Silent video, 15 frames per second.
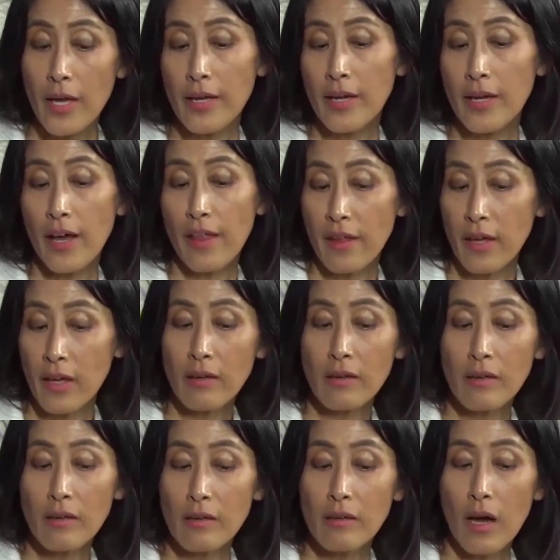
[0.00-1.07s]
And I
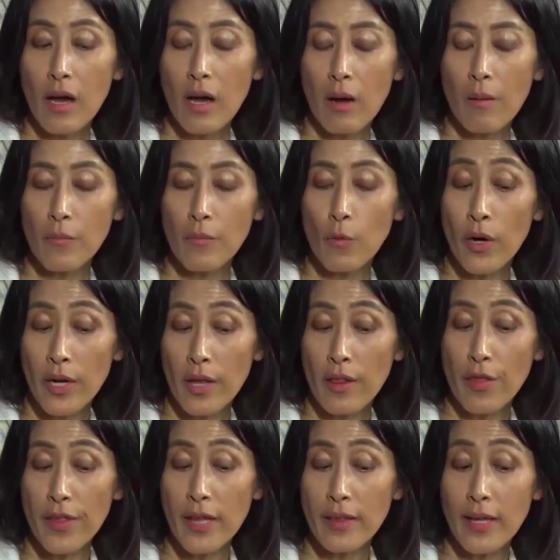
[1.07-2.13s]
think um, one
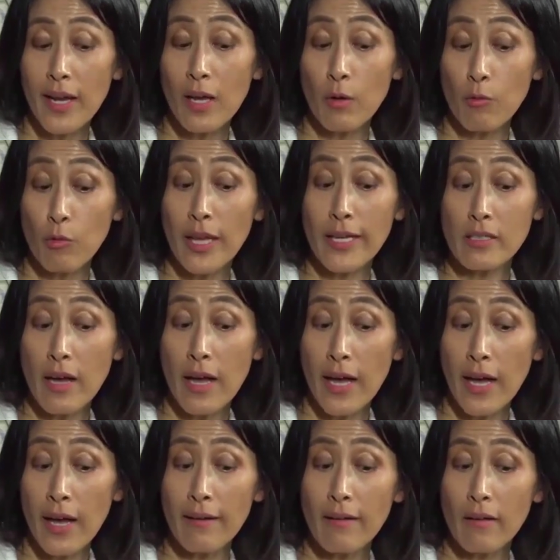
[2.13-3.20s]
other thing that I would like
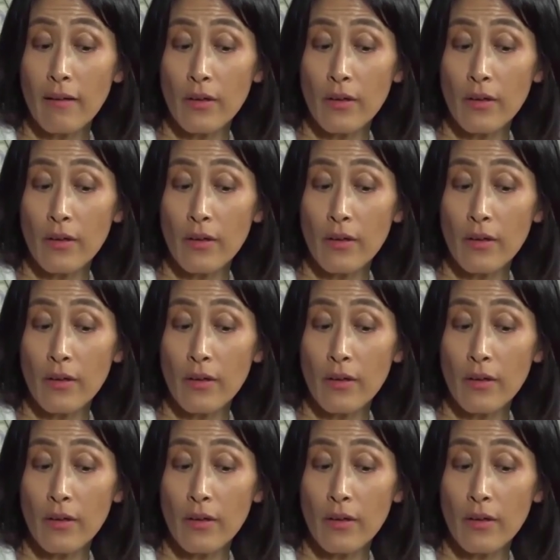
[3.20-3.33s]
to add